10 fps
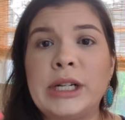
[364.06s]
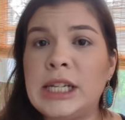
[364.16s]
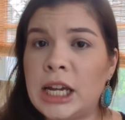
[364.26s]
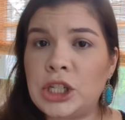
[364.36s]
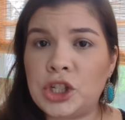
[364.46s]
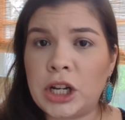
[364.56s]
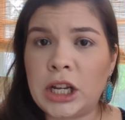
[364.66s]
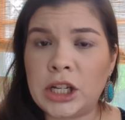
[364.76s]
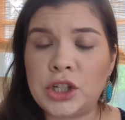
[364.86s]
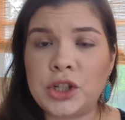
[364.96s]
retention
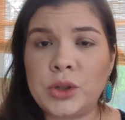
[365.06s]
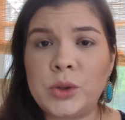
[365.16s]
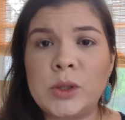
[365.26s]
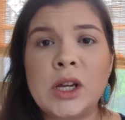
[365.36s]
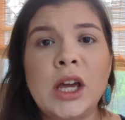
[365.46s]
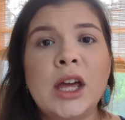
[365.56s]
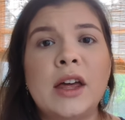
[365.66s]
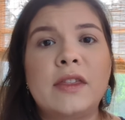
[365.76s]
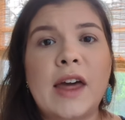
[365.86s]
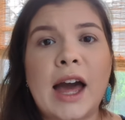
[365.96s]
issues
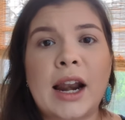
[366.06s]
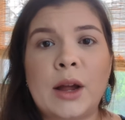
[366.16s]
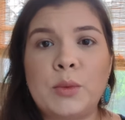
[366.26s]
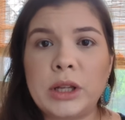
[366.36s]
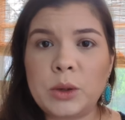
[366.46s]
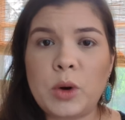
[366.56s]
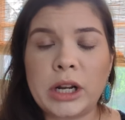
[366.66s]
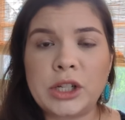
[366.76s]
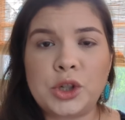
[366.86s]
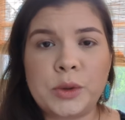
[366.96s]
that I really
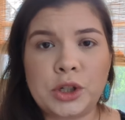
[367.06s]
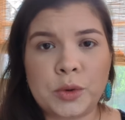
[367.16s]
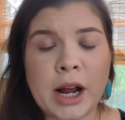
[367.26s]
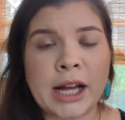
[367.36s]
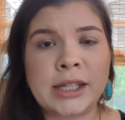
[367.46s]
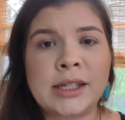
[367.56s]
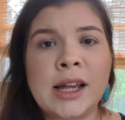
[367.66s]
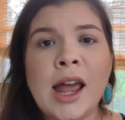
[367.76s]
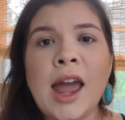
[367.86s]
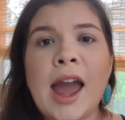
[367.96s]
wanted to address.
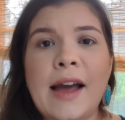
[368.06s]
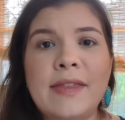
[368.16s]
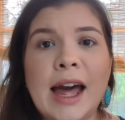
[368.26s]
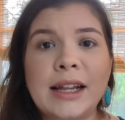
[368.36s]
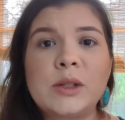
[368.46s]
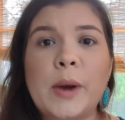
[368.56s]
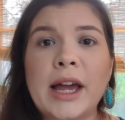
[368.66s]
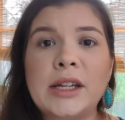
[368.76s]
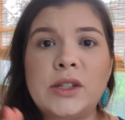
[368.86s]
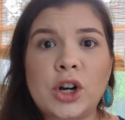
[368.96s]
And that is
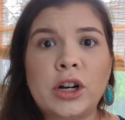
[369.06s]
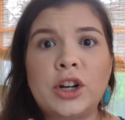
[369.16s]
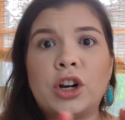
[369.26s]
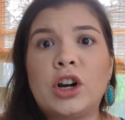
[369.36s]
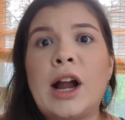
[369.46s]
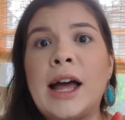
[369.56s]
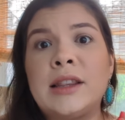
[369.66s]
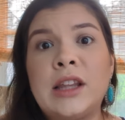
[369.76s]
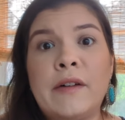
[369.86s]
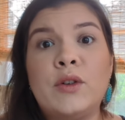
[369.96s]
why I started her
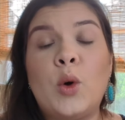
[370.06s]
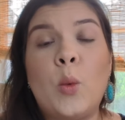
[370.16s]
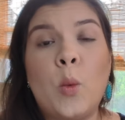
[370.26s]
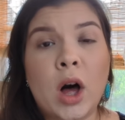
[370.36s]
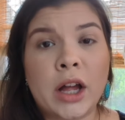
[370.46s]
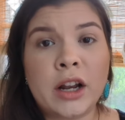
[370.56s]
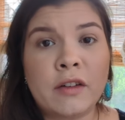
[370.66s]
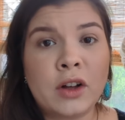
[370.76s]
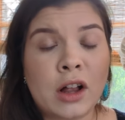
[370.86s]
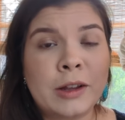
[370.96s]
at level 1
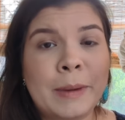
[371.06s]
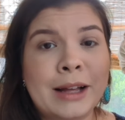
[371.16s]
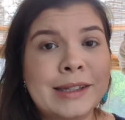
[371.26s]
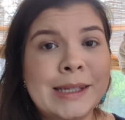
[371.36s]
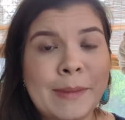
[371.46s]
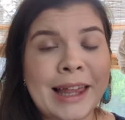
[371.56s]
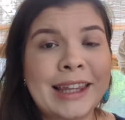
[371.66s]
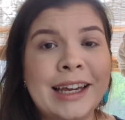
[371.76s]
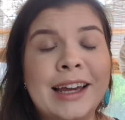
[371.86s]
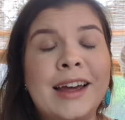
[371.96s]
of All About
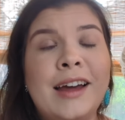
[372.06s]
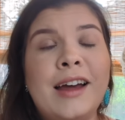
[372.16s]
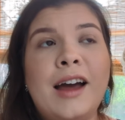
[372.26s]
Spelling.